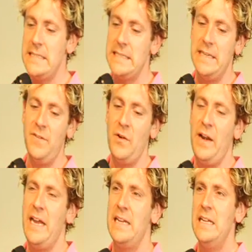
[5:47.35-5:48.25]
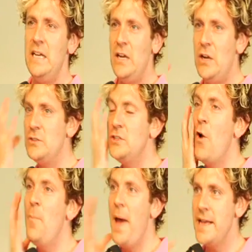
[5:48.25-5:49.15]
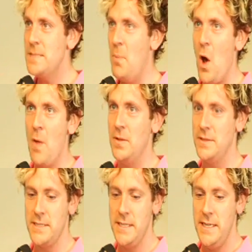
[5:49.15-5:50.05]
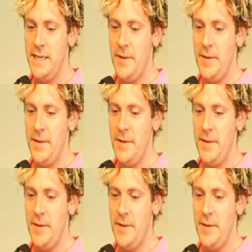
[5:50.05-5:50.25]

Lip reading: delivery and her topaz baubles.